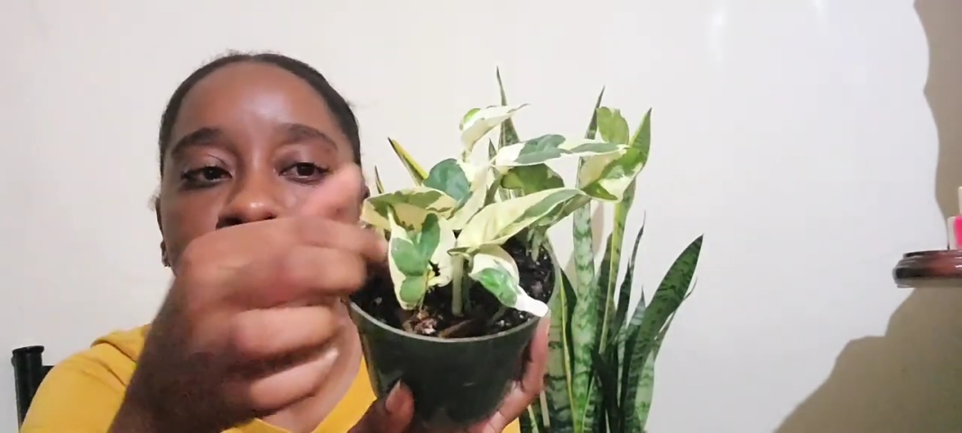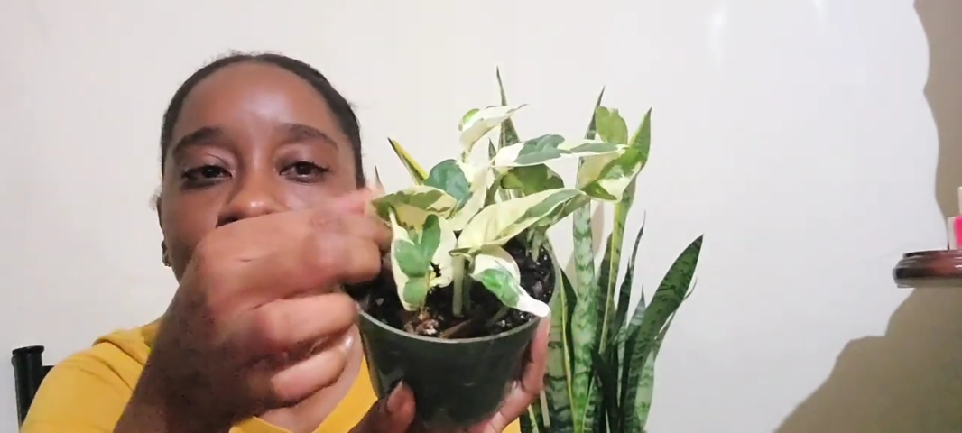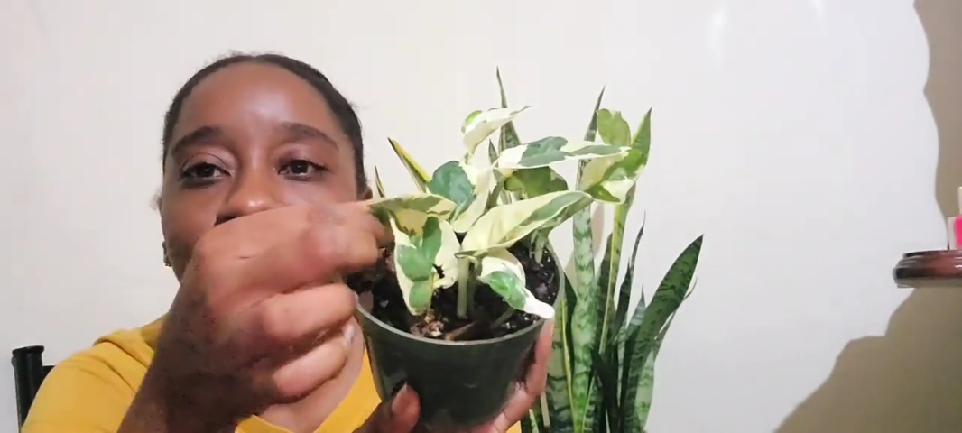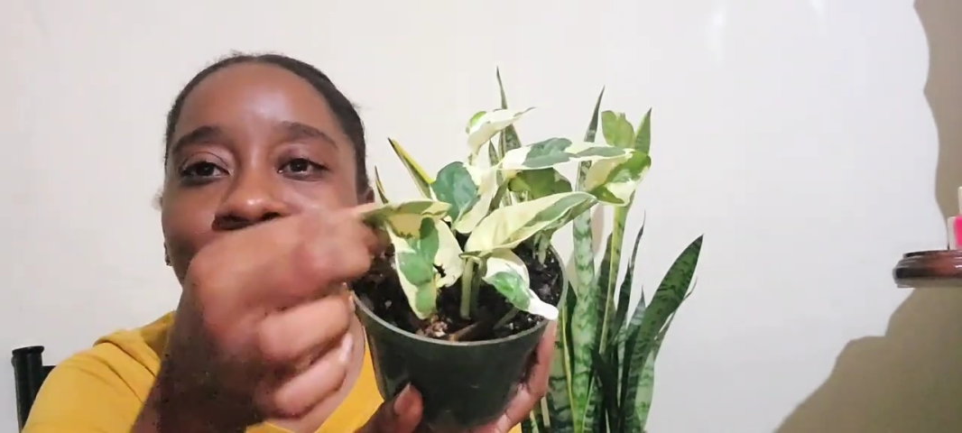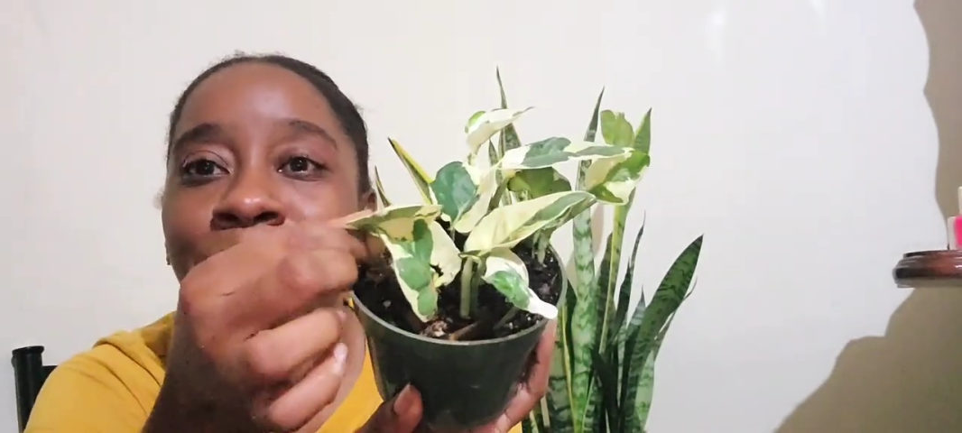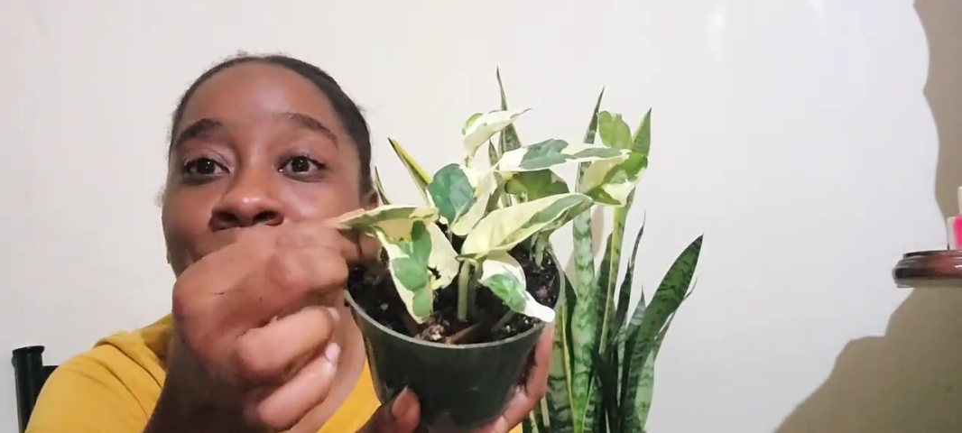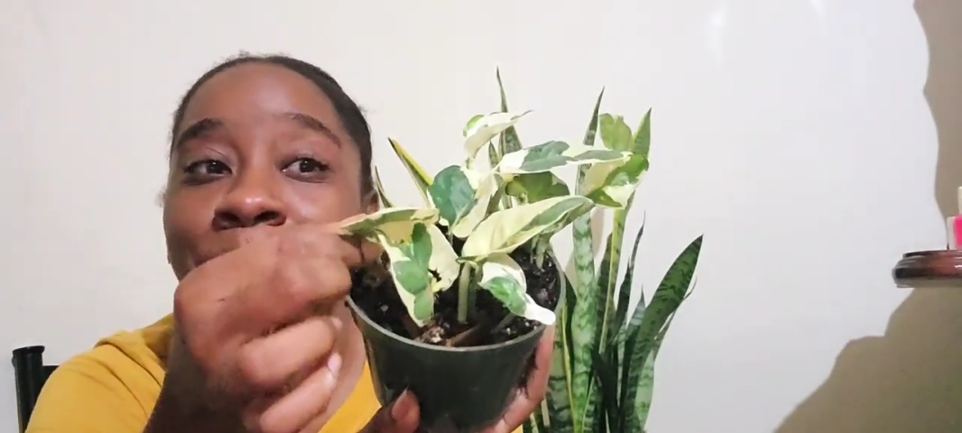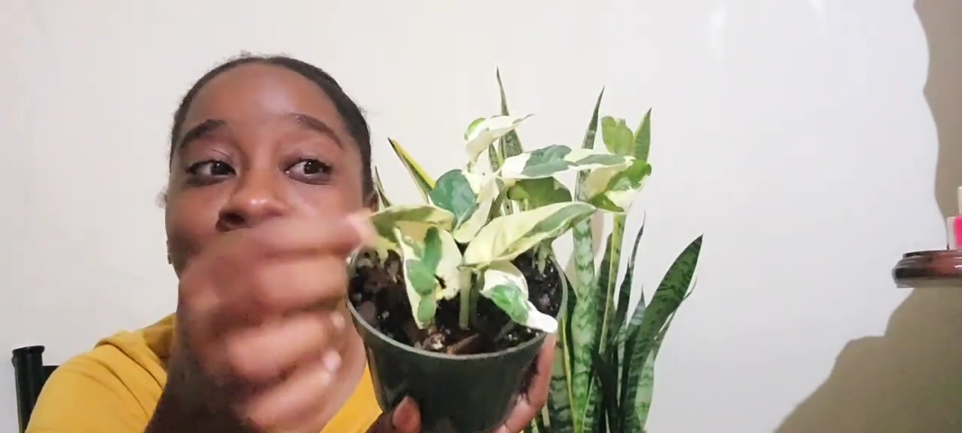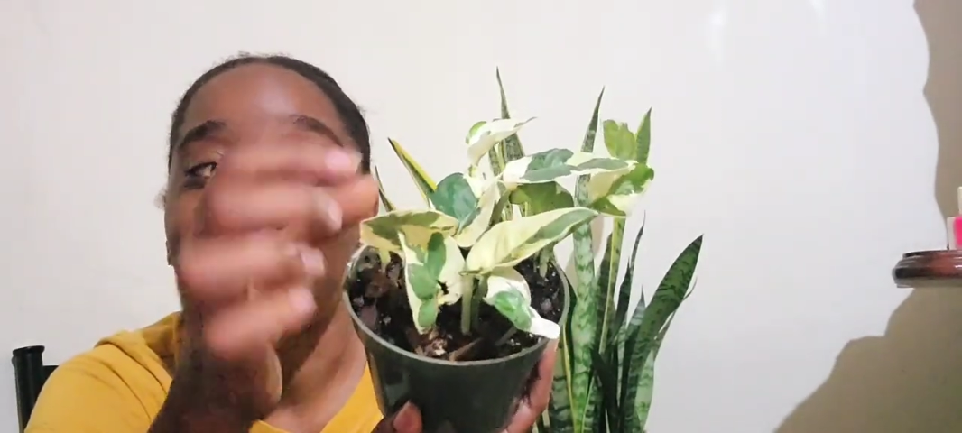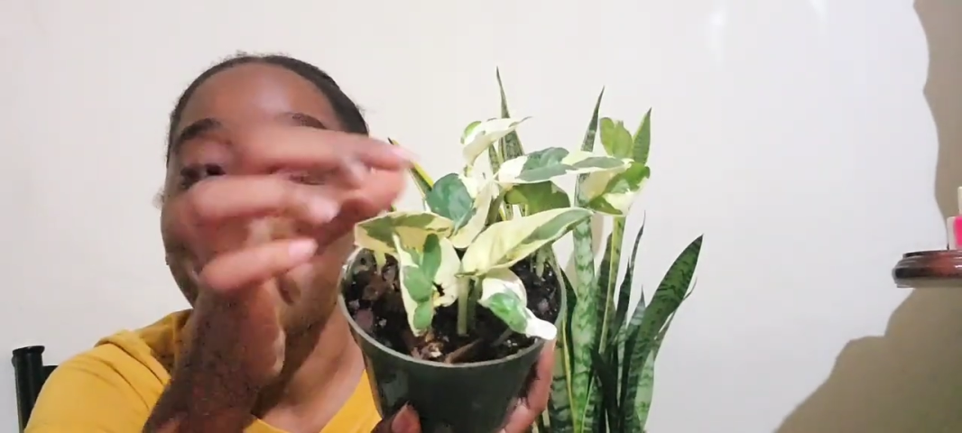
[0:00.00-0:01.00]
and then
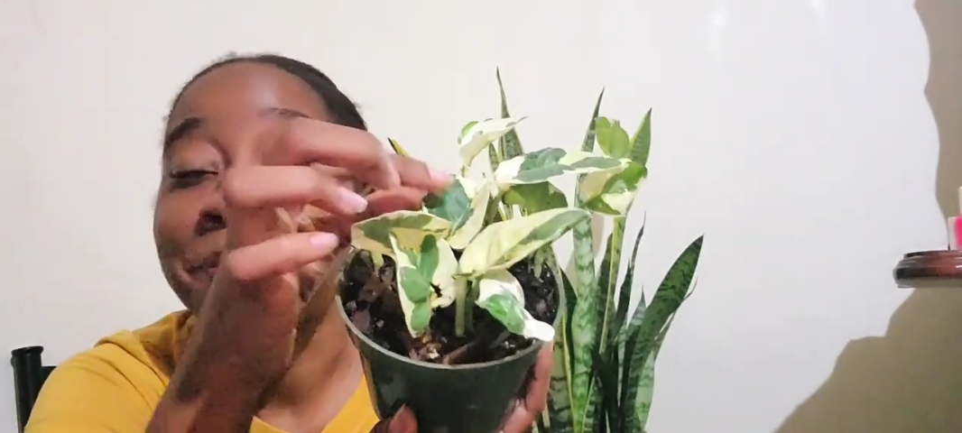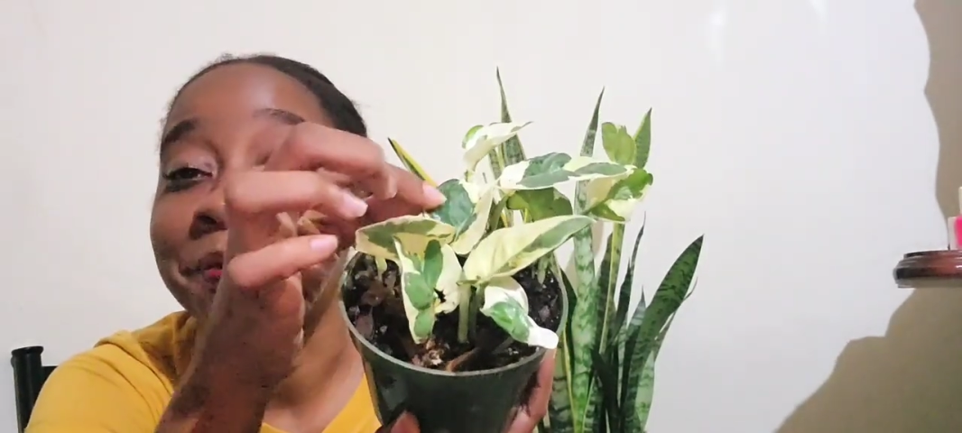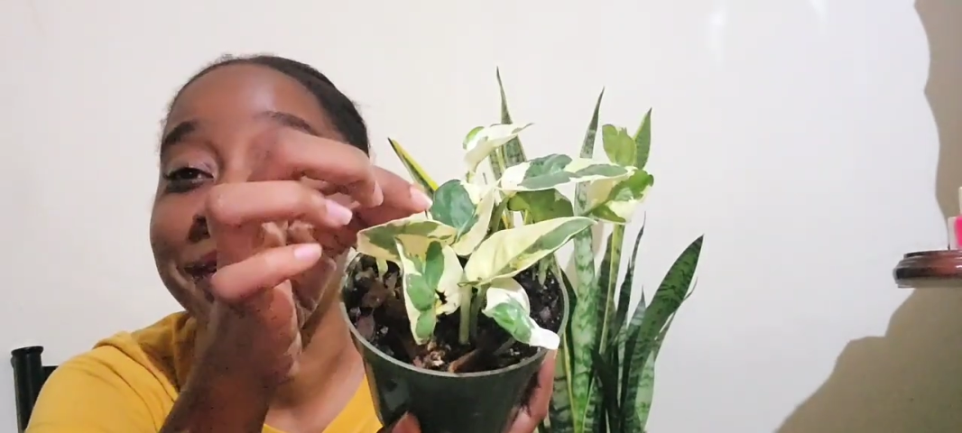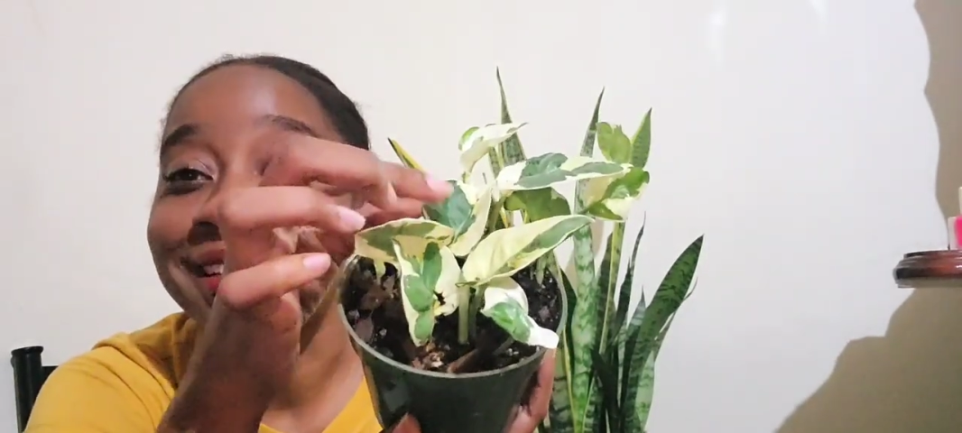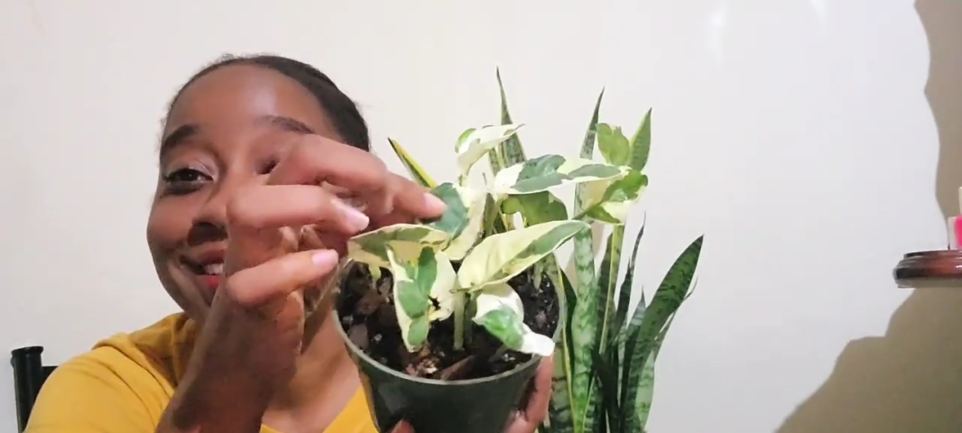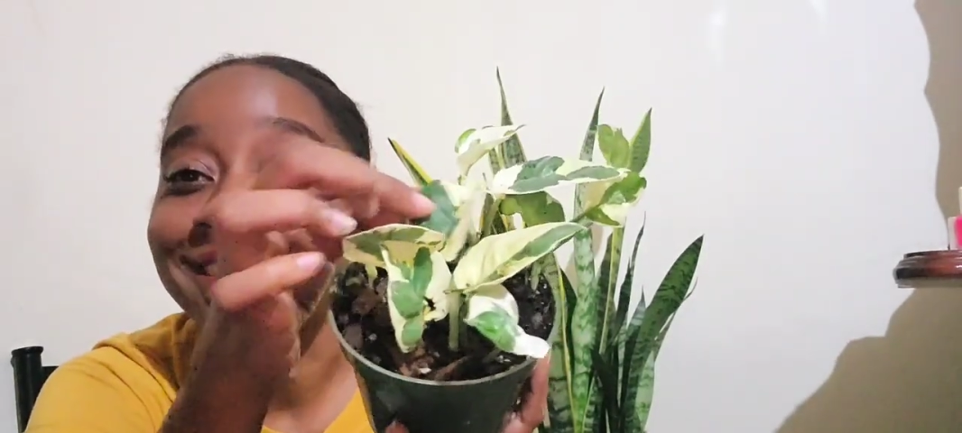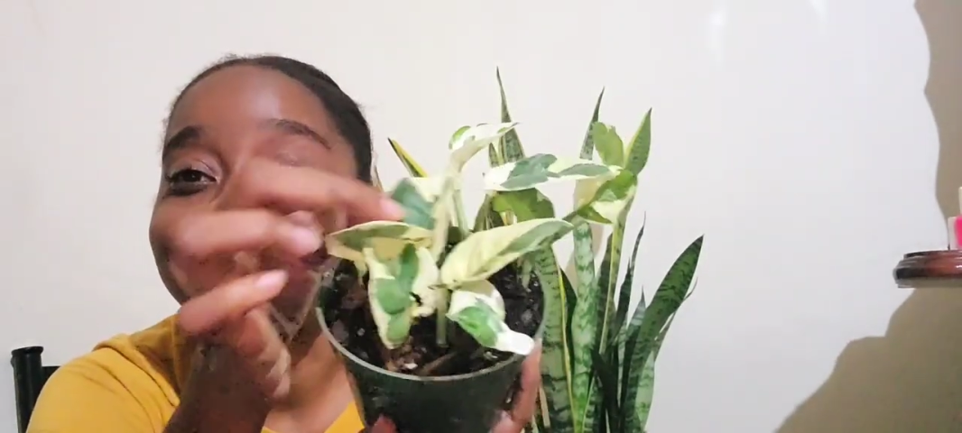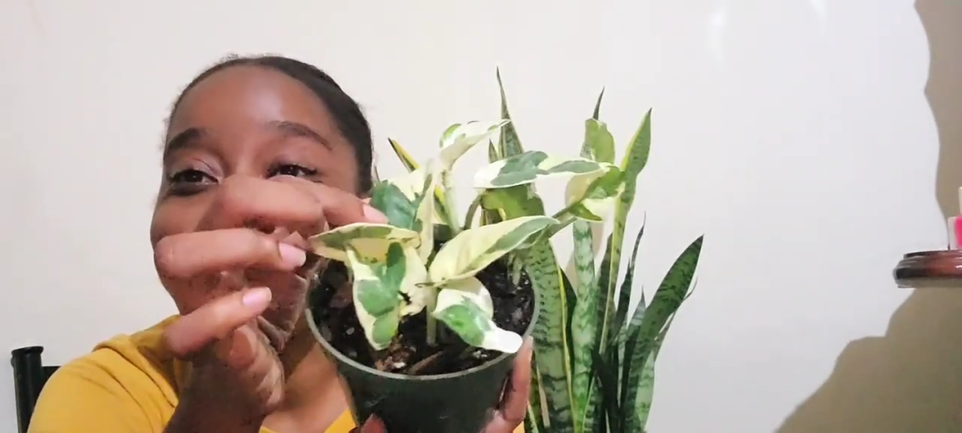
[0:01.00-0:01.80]
I propagated